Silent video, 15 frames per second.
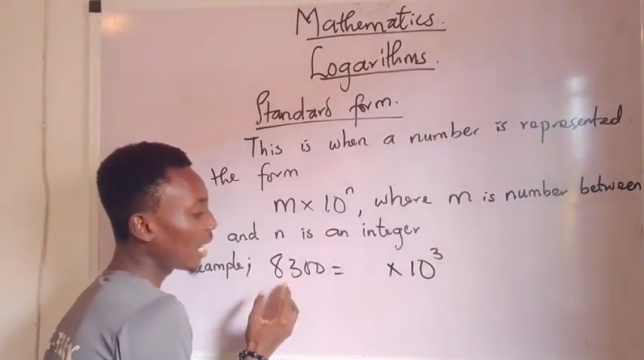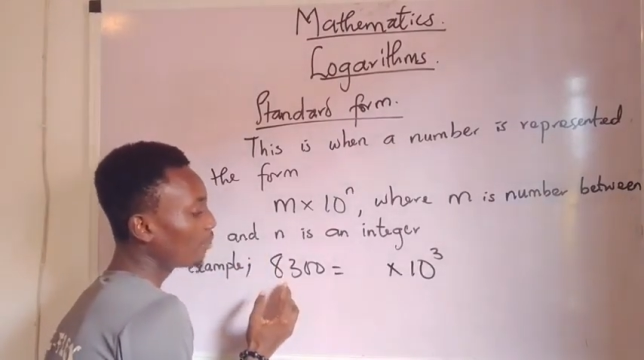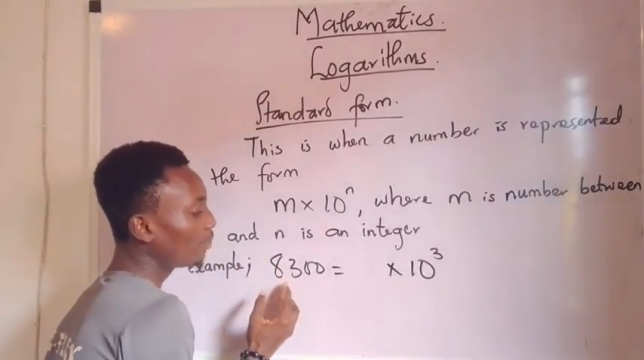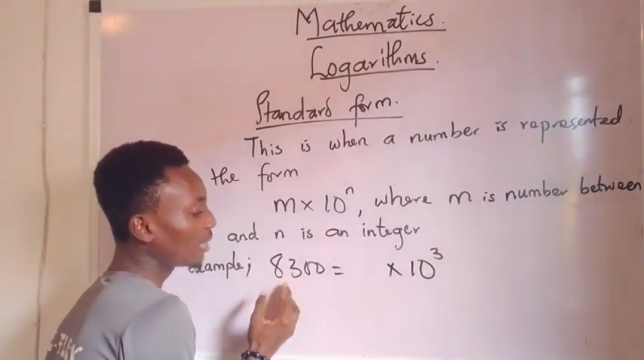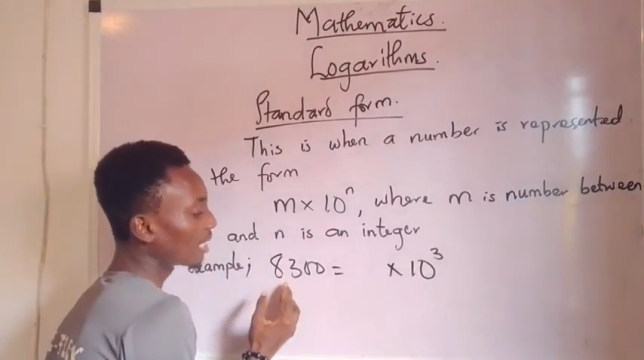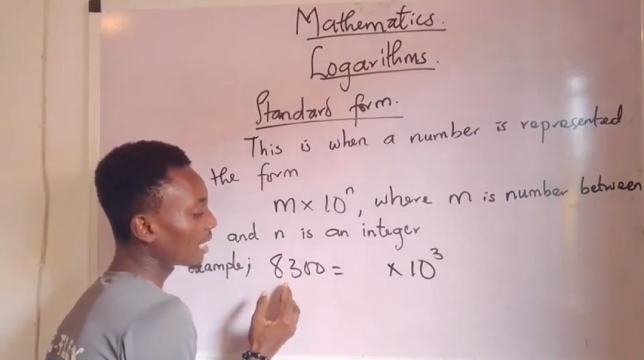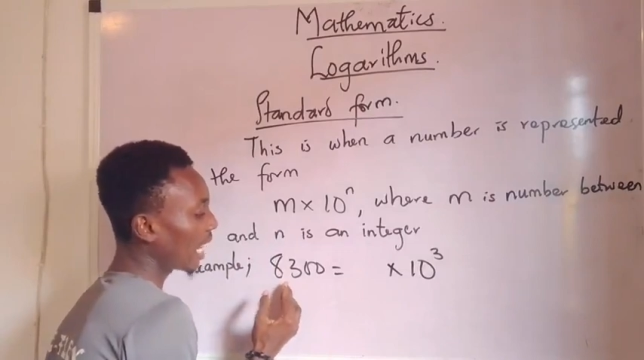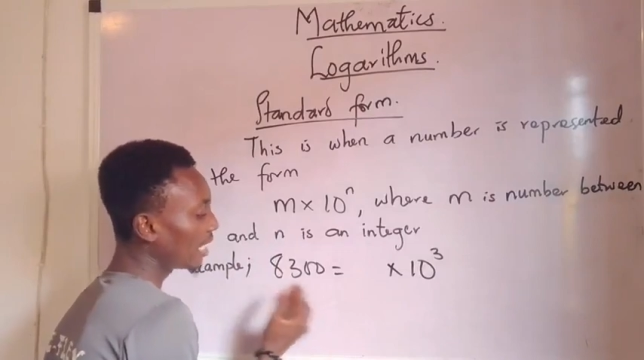
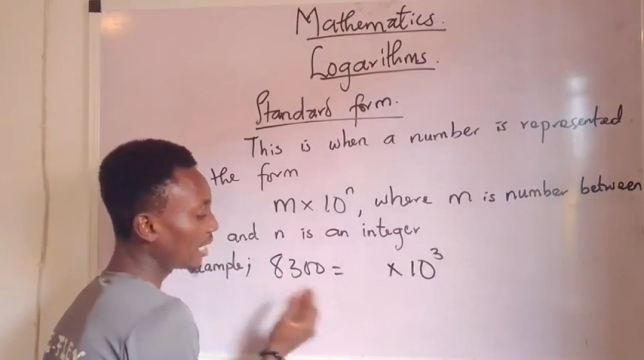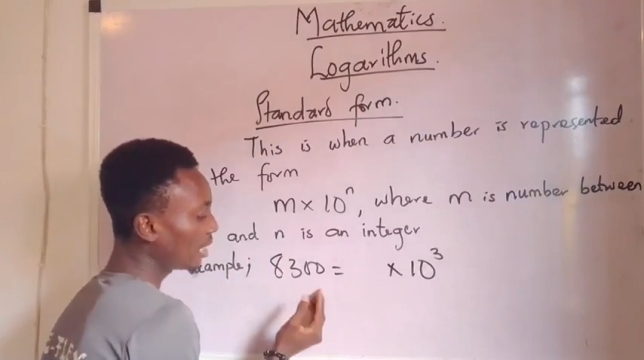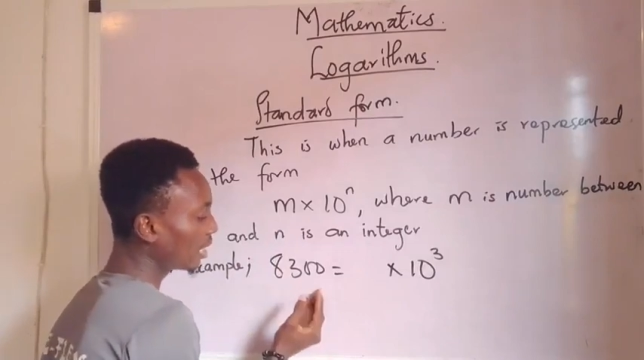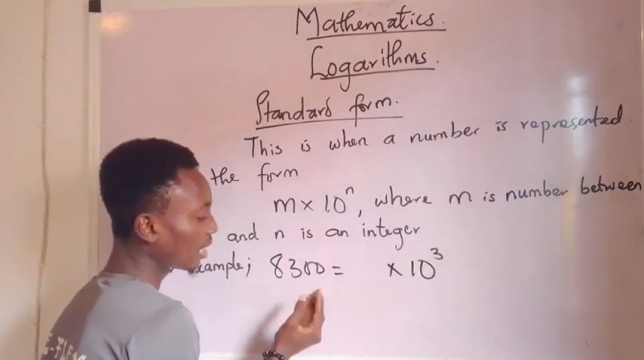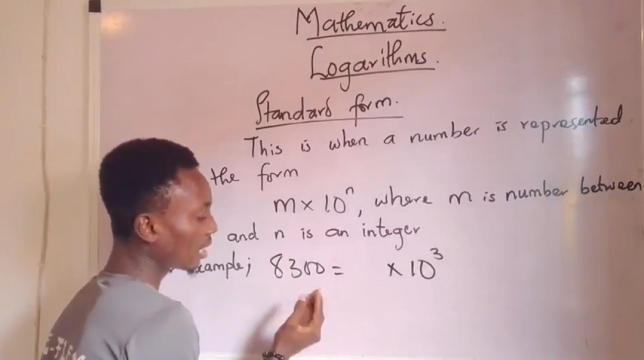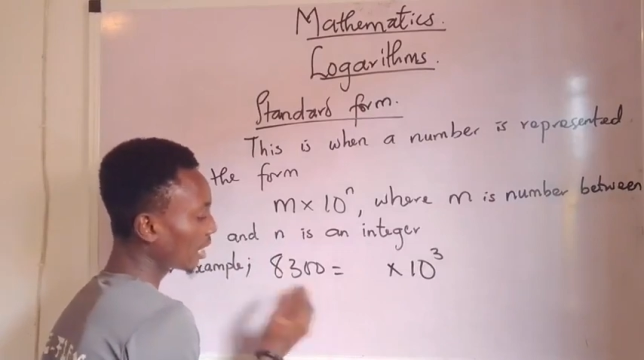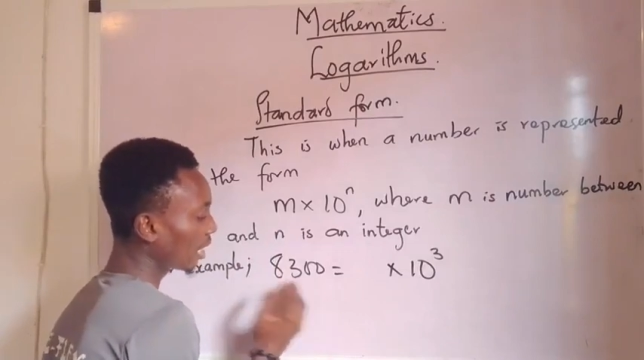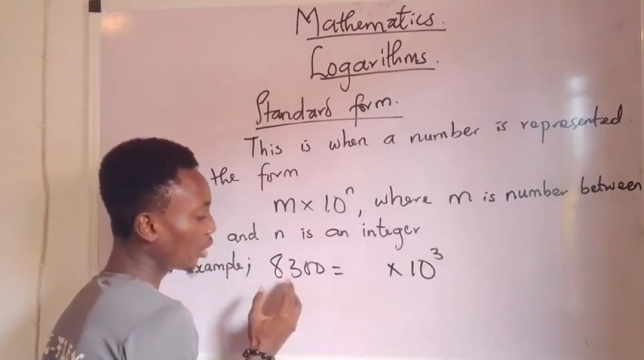beside it,
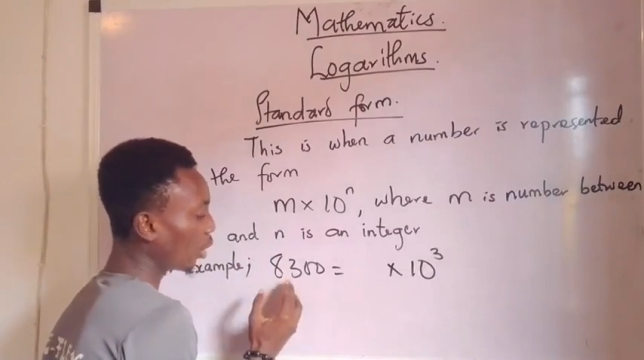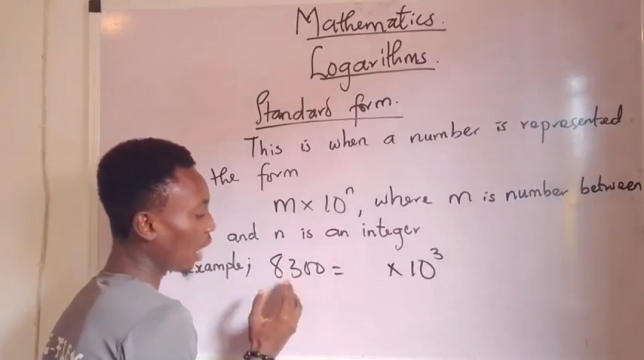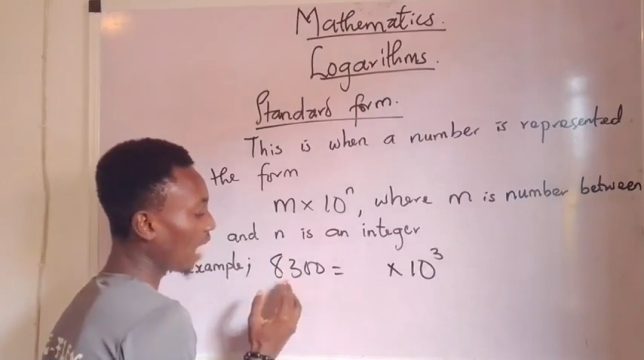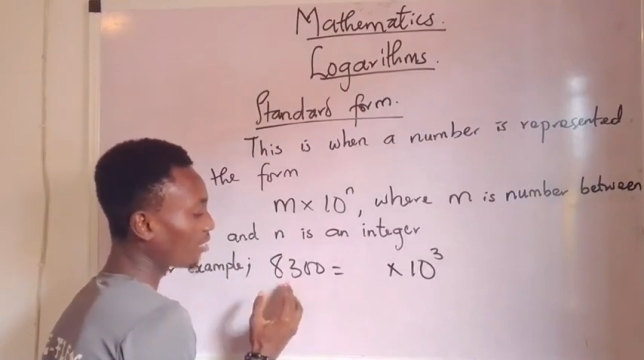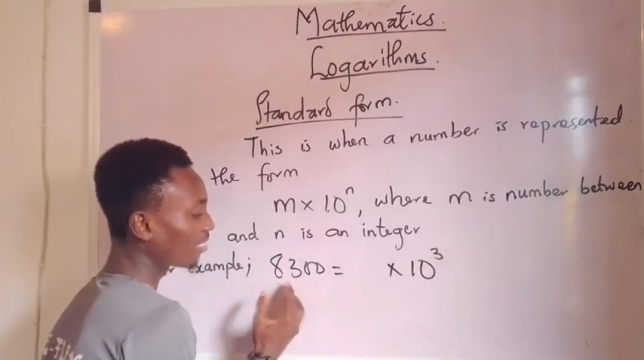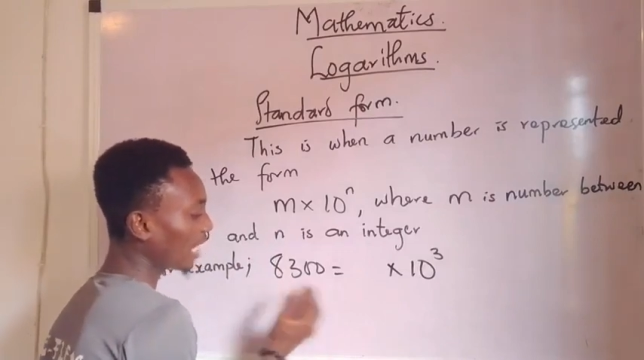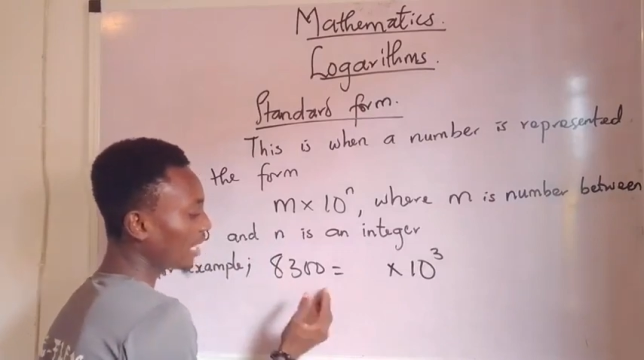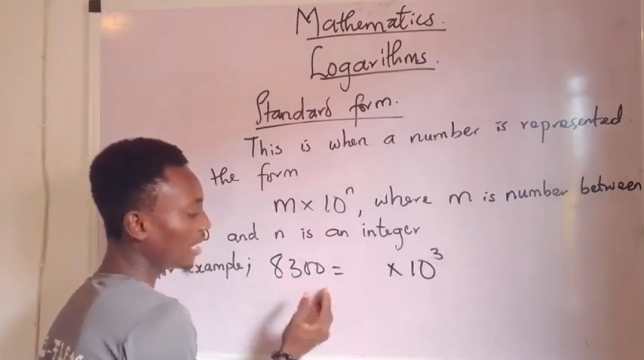not
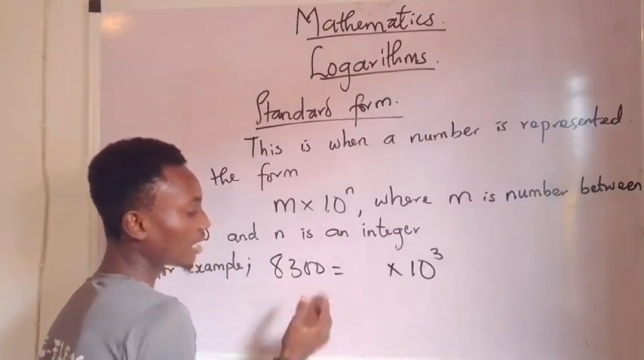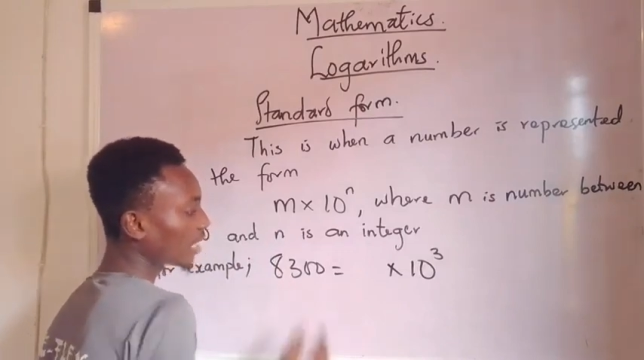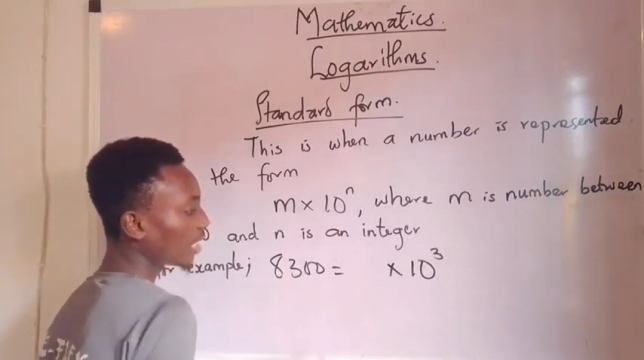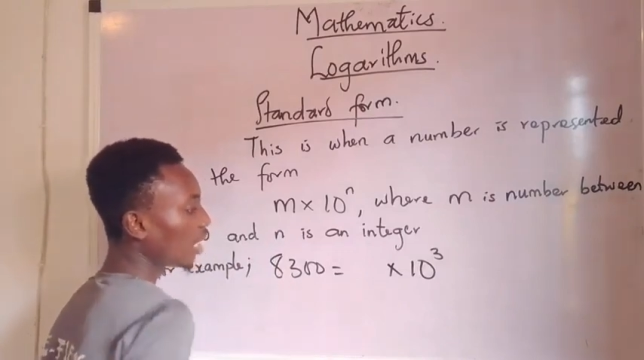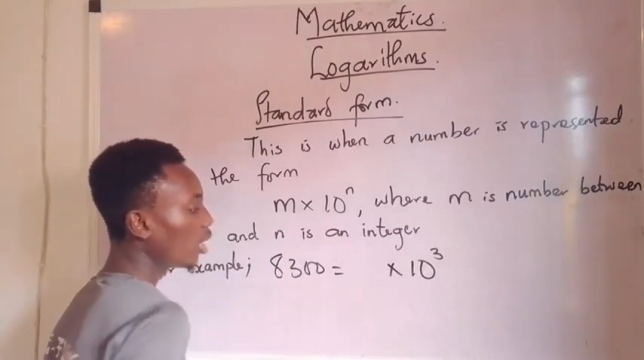after it,